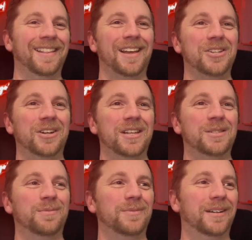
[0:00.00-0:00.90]
That should get
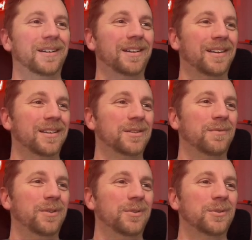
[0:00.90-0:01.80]
some
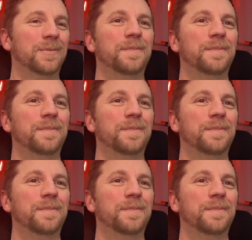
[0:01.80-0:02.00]
views.